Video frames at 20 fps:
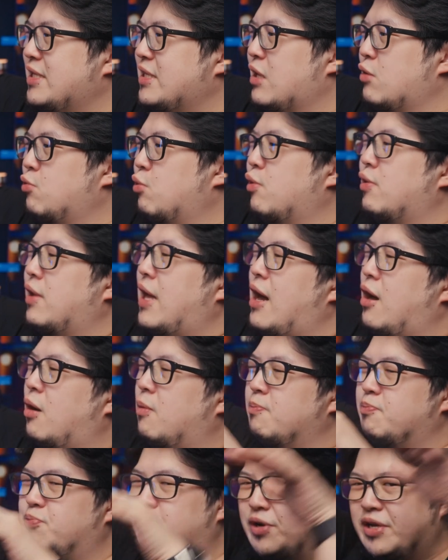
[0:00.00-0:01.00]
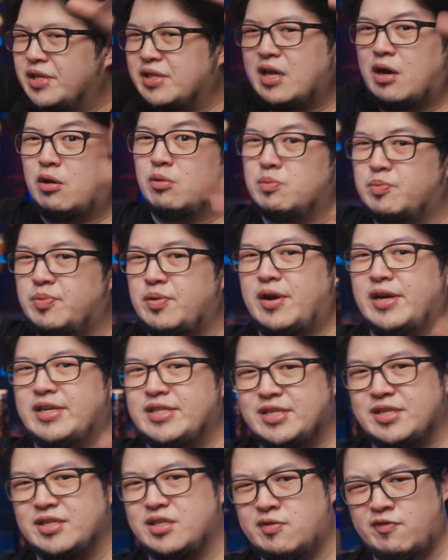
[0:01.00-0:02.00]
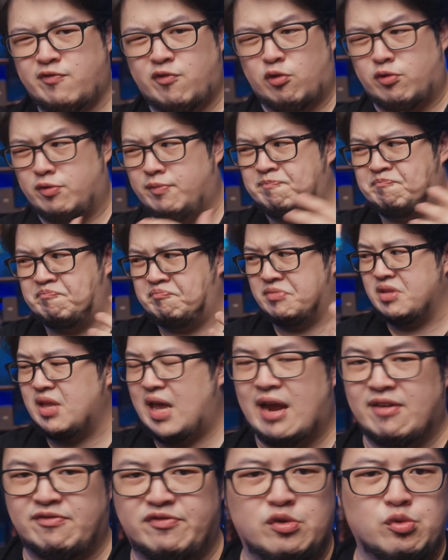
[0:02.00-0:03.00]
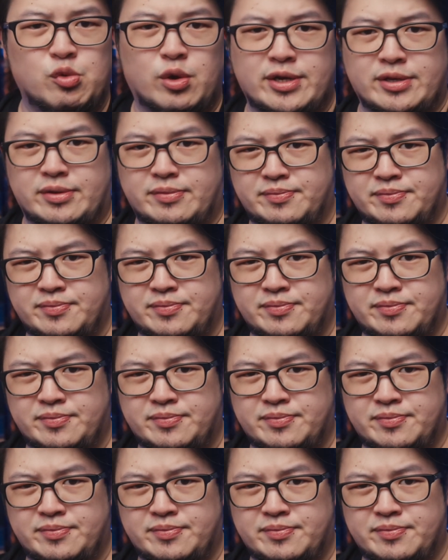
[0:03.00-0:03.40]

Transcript: they will help bring down prices for everyone.